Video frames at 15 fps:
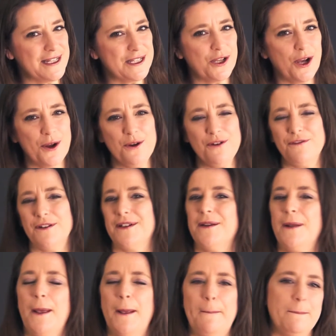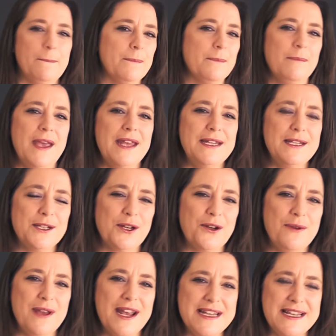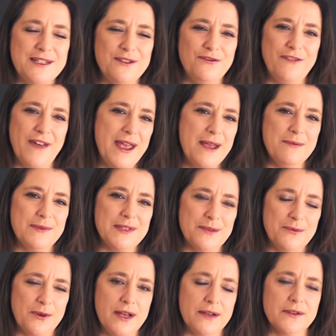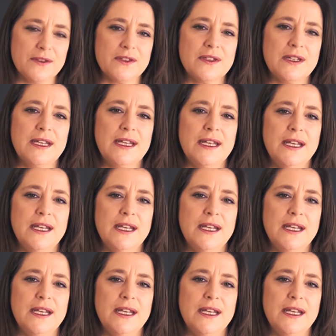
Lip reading: He's gone off and made his career and his fame somewhere else.